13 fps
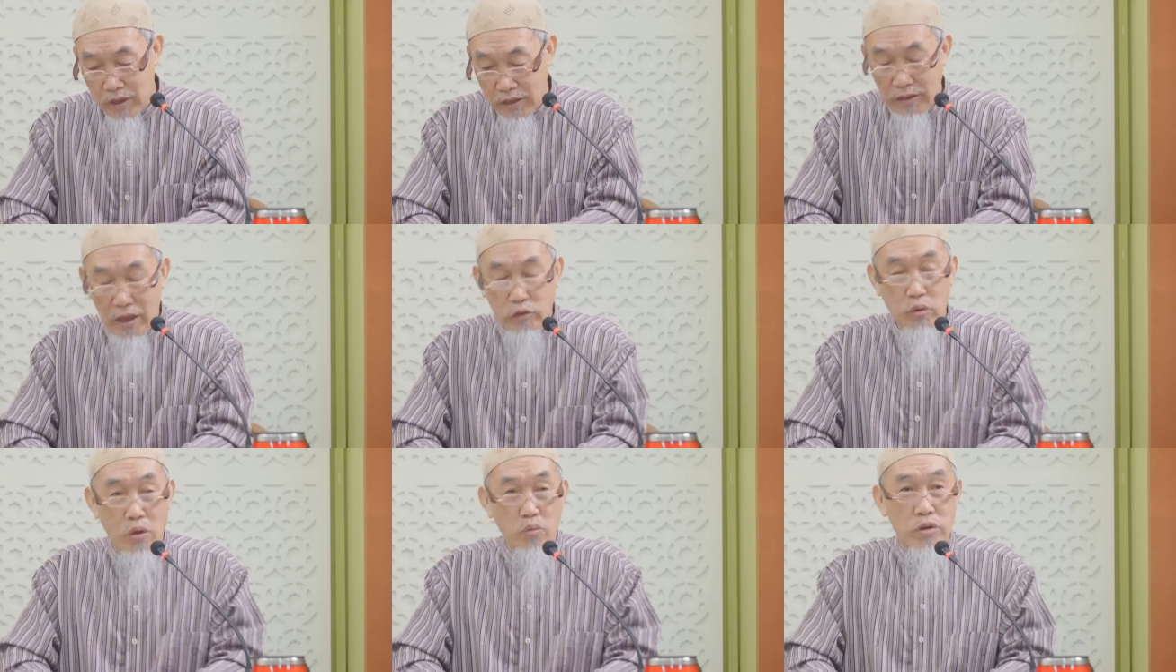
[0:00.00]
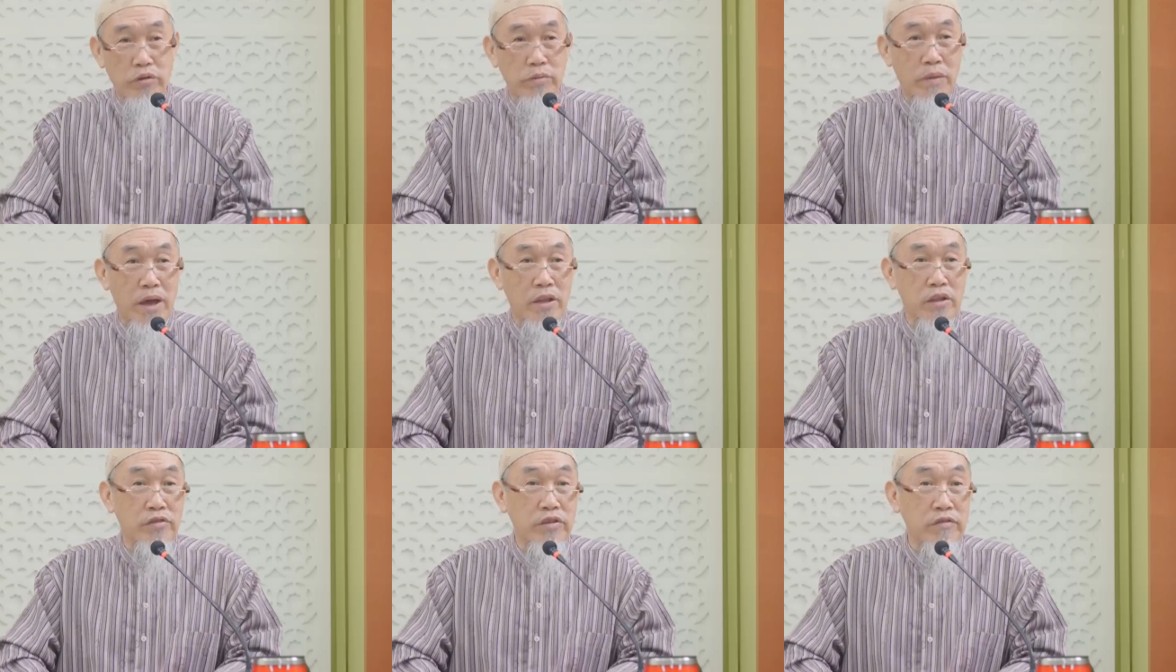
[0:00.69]
And that's why we
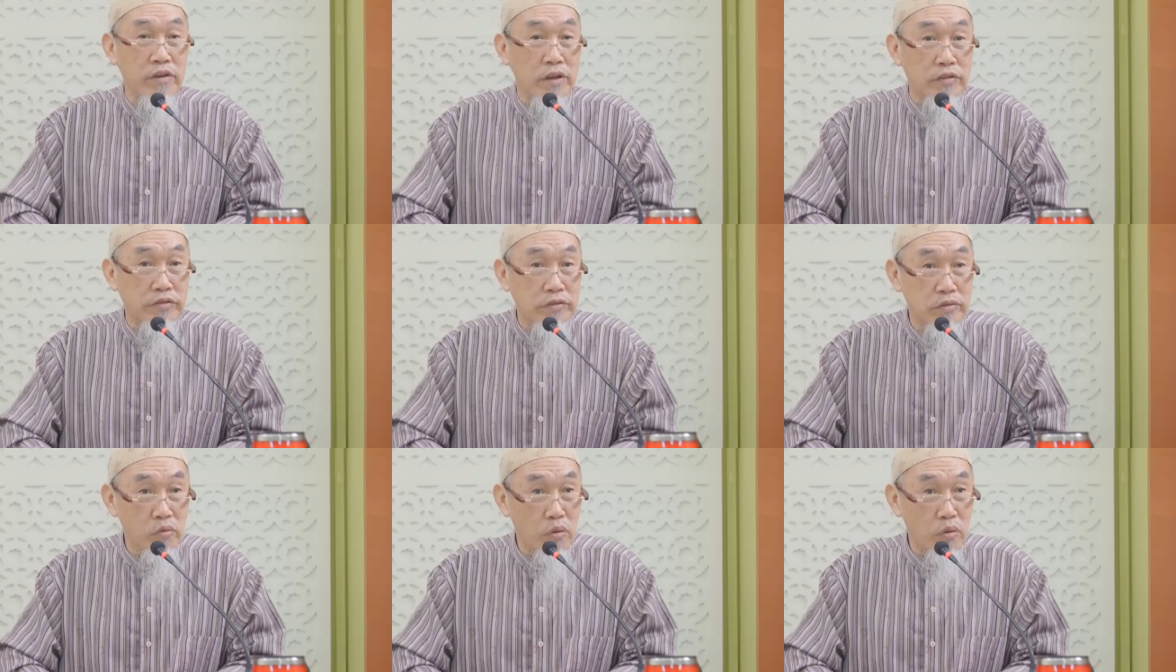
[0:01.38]
remind the reverts.